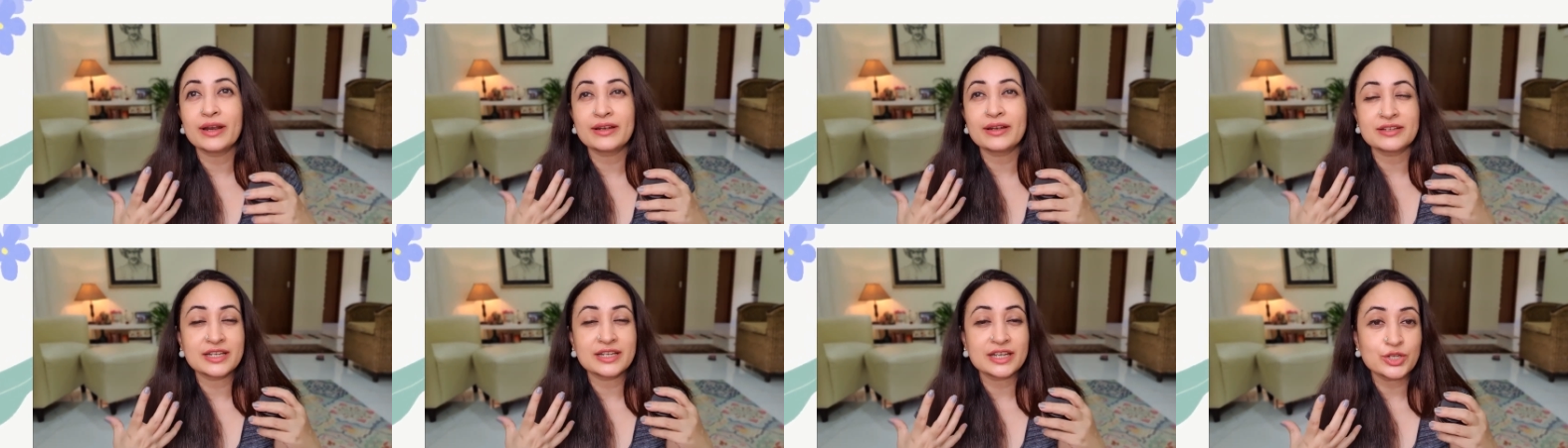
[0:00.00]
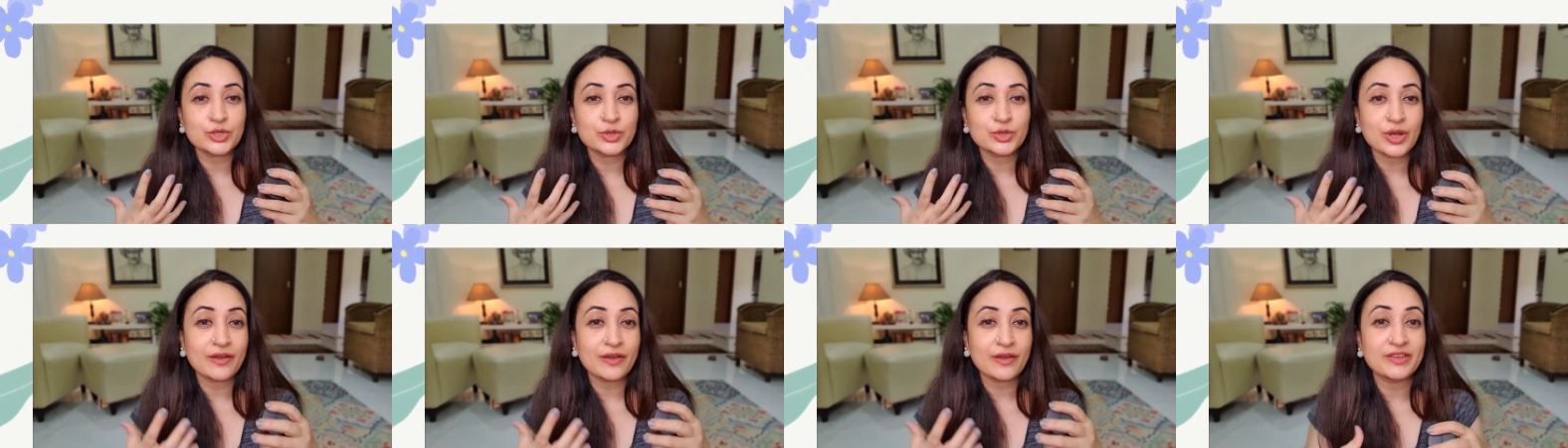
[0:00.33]
tend to
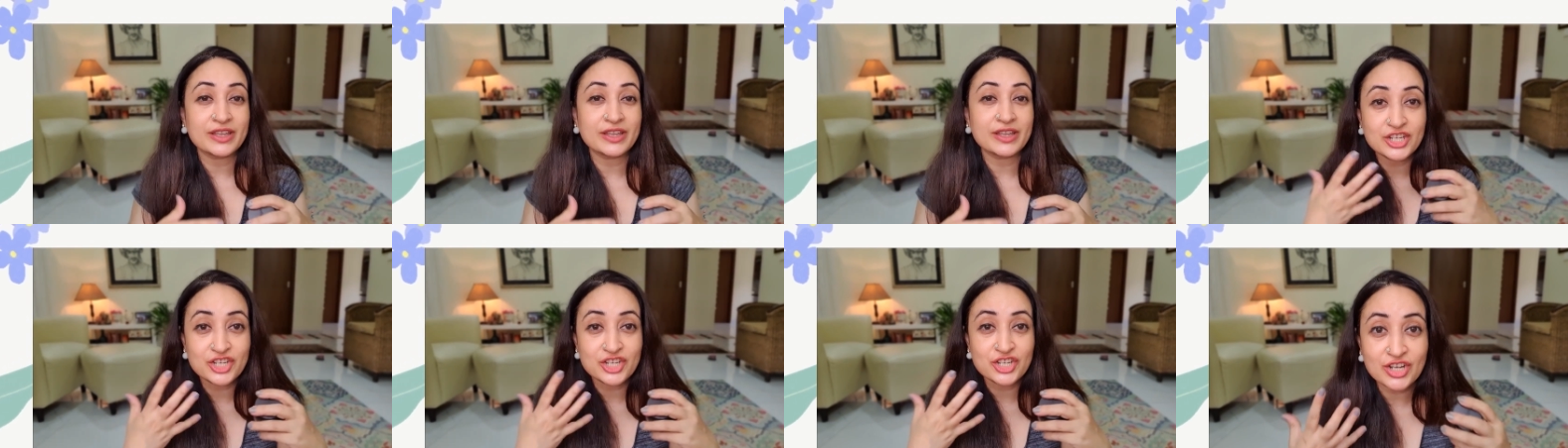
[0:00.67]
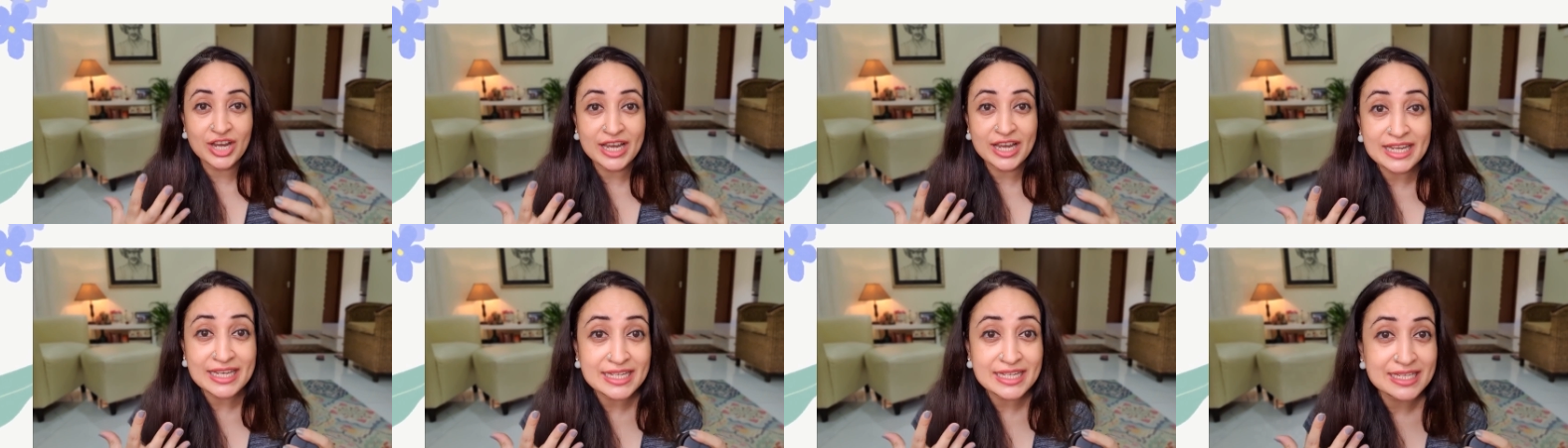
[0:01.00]
have very
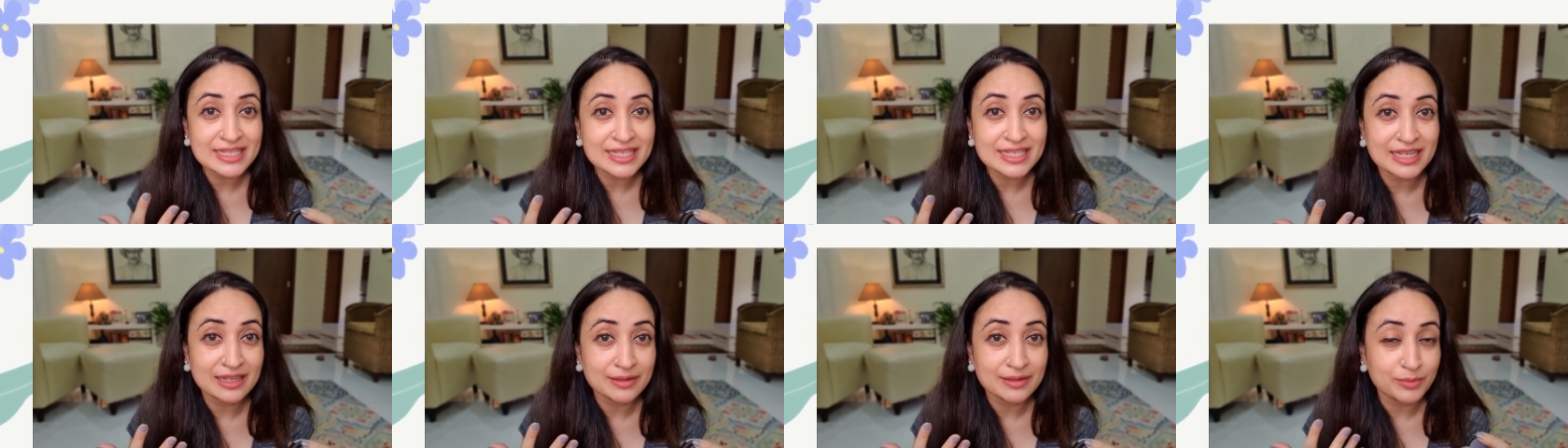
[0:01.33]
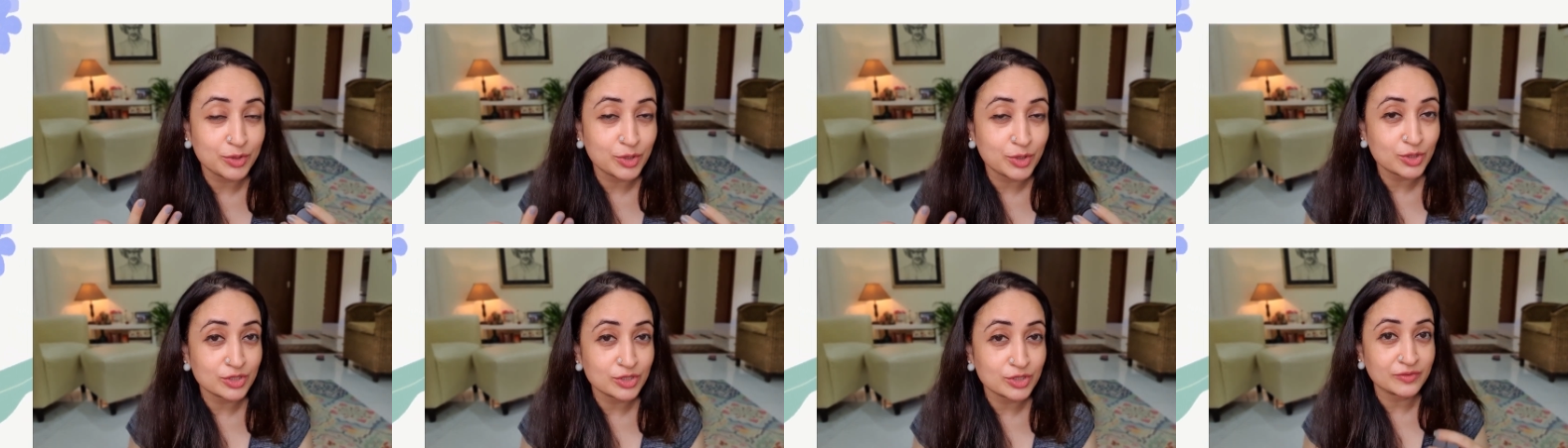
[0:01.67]
shiny skin
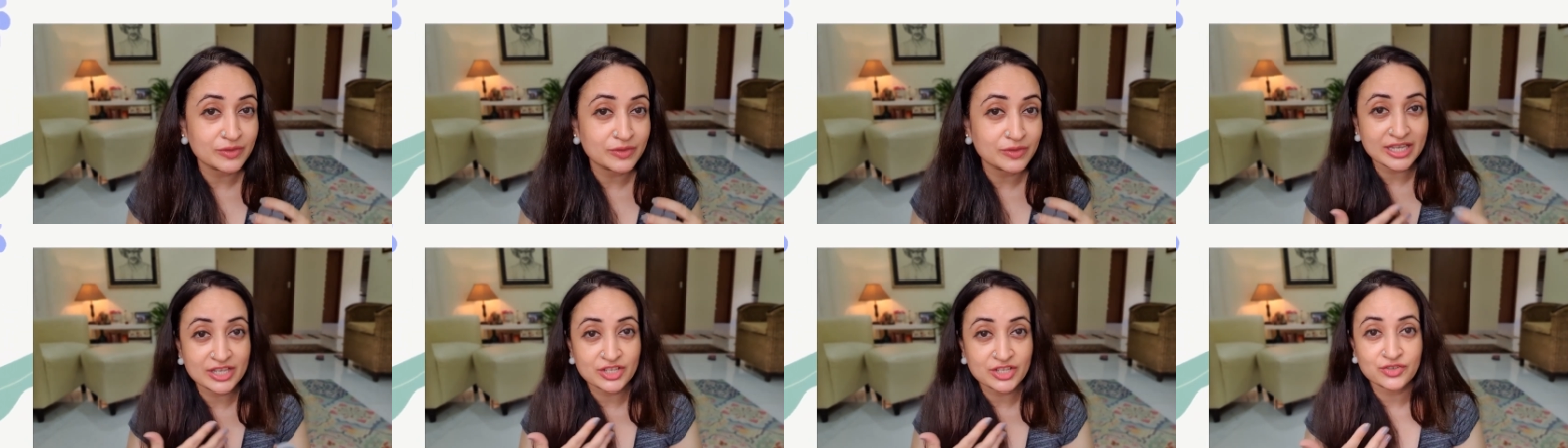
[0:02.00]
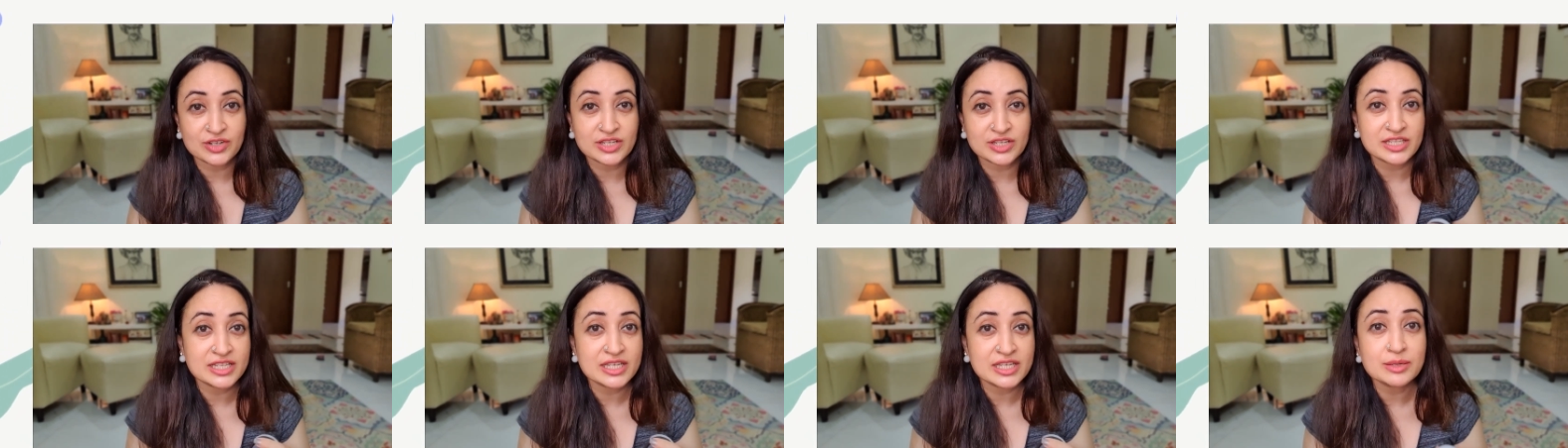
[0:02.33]
because of extra
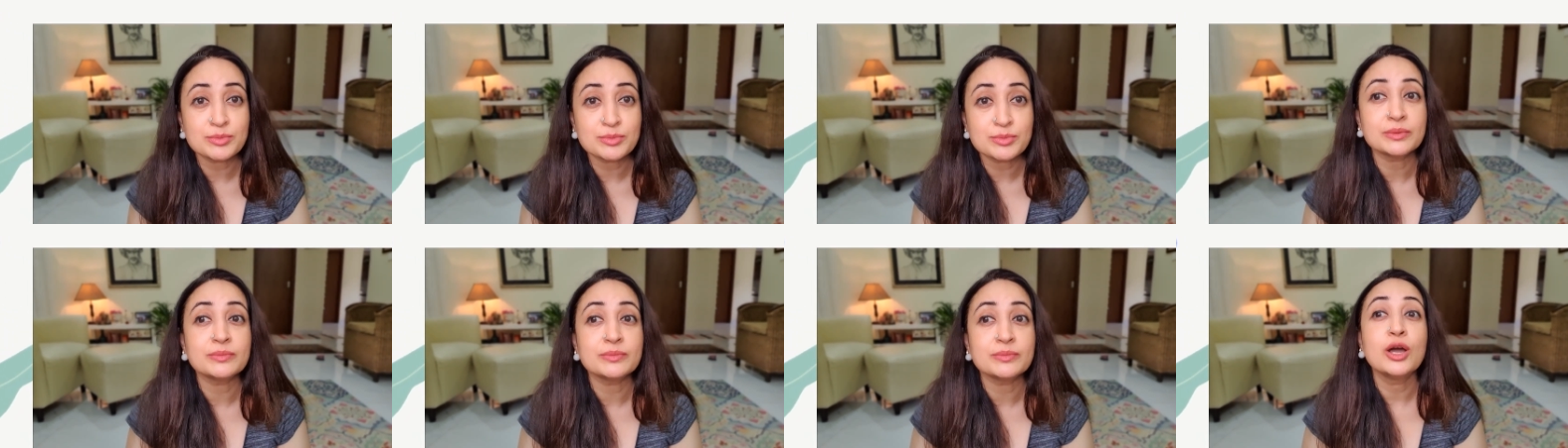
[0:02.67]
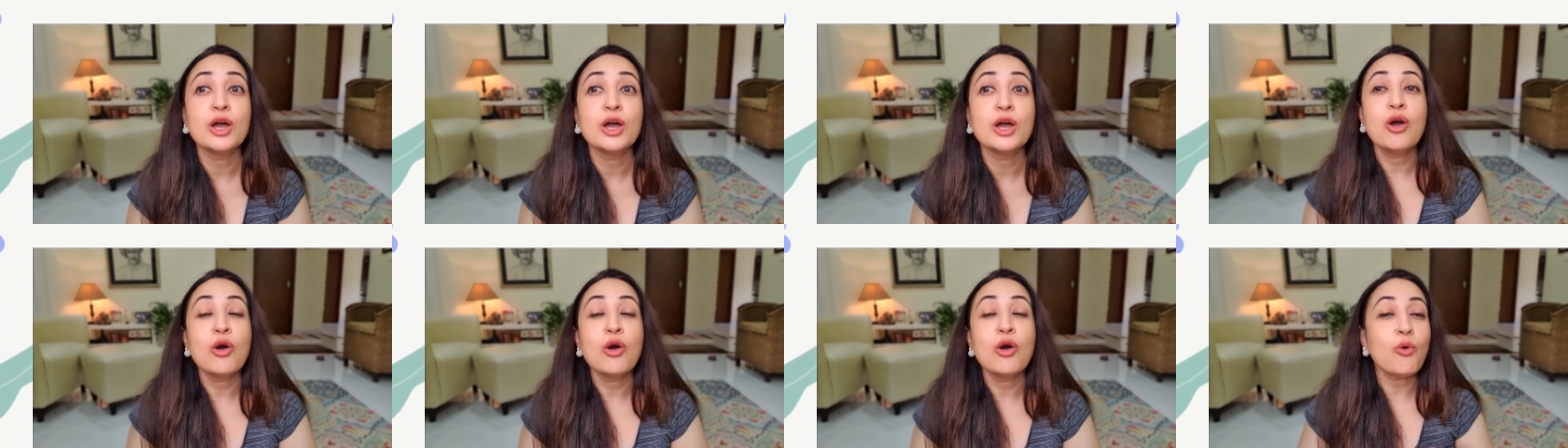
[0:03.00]
sebum
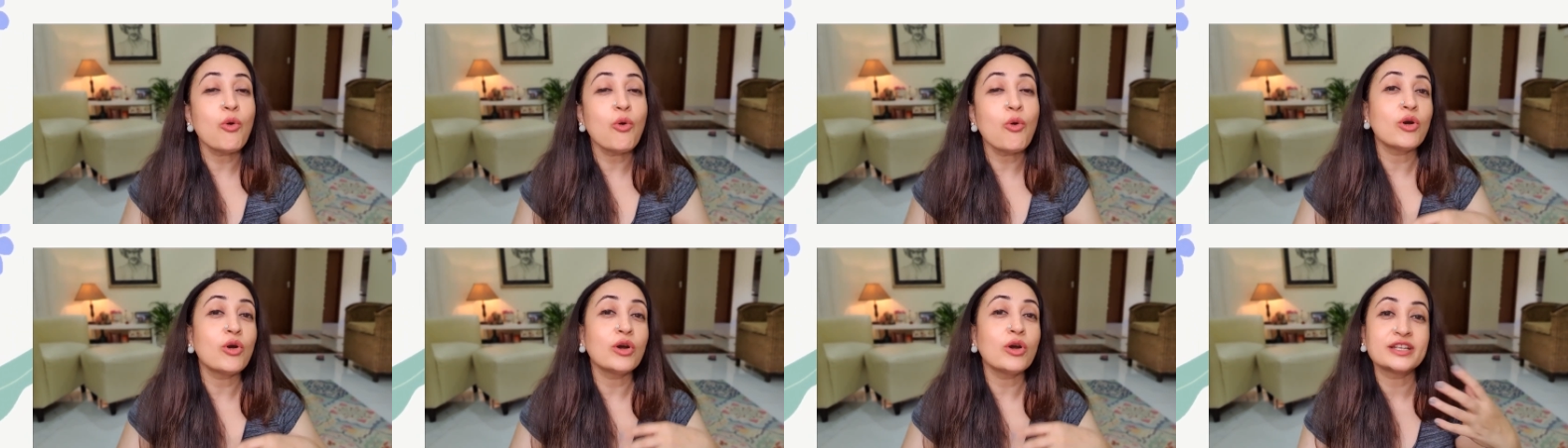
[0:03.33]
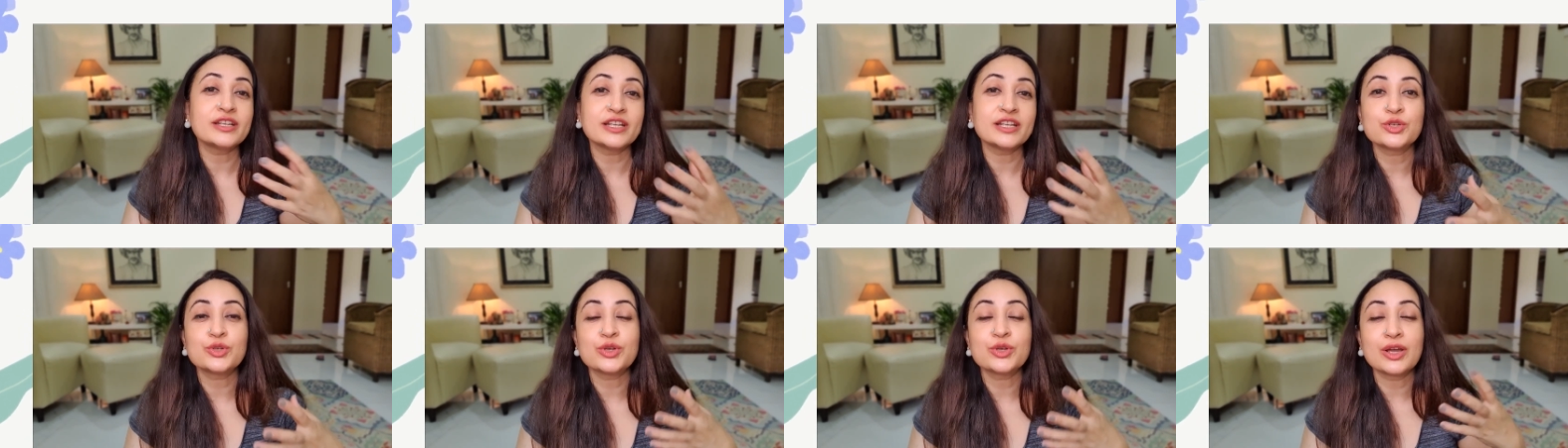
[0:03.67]
or
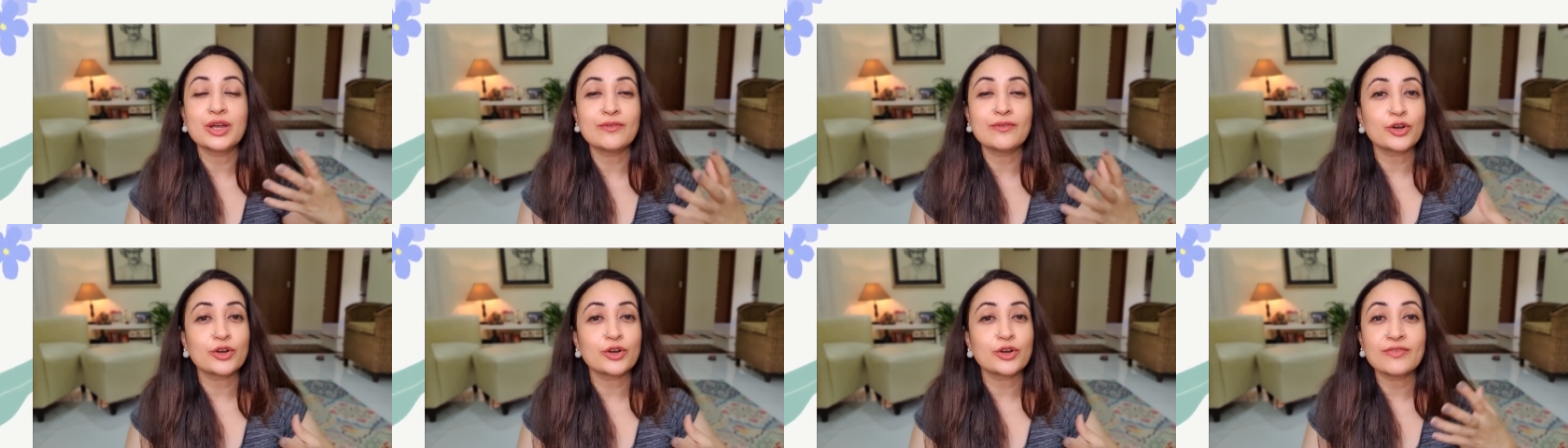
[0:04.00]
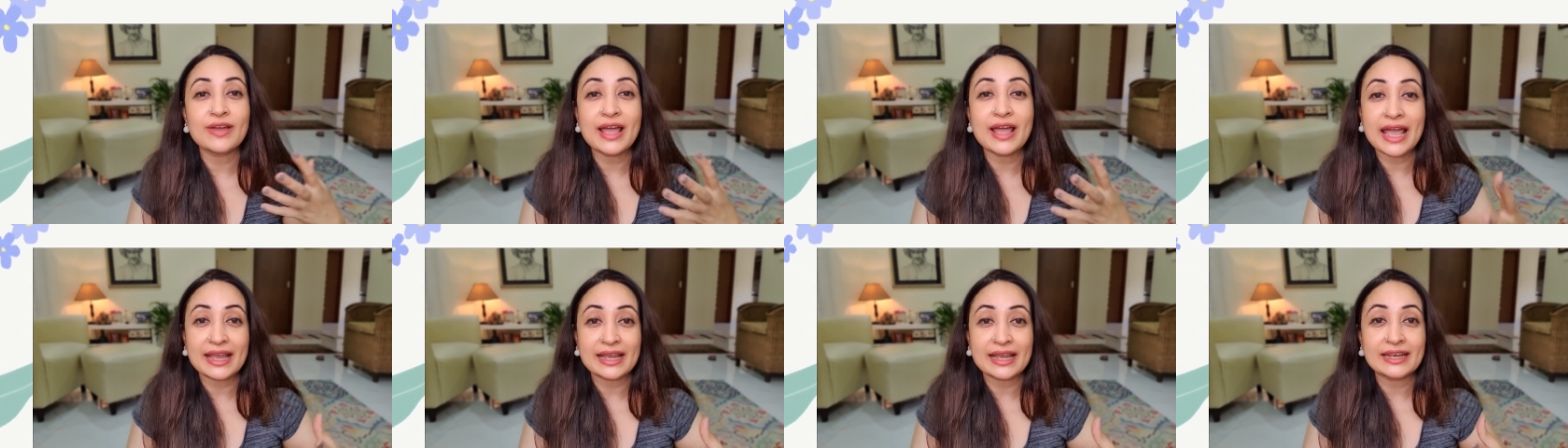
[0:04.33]
tend to have a lot of
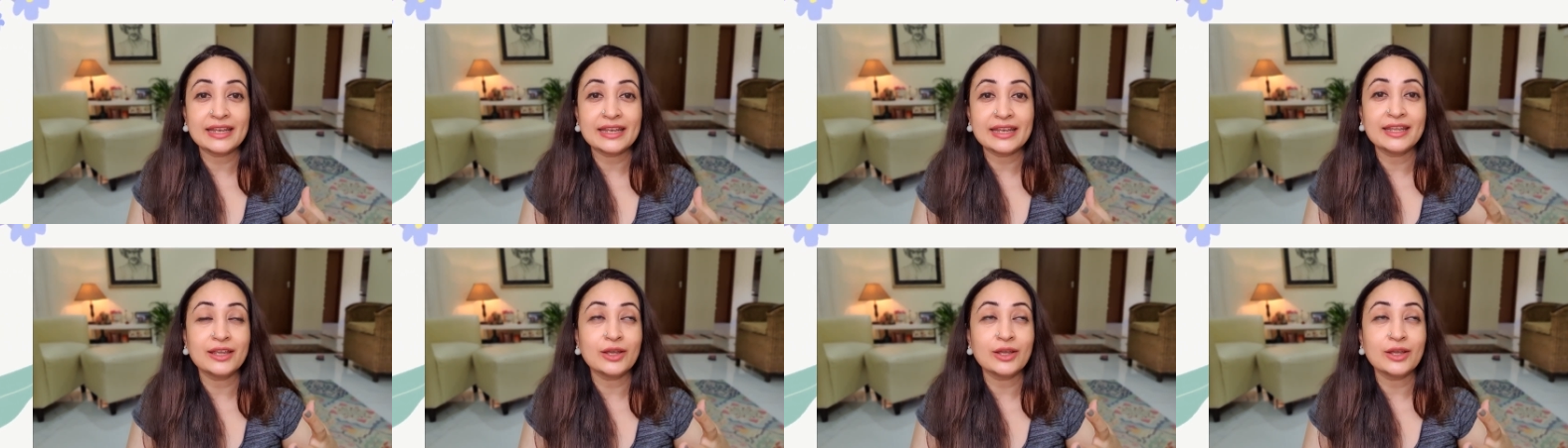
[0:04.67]
acne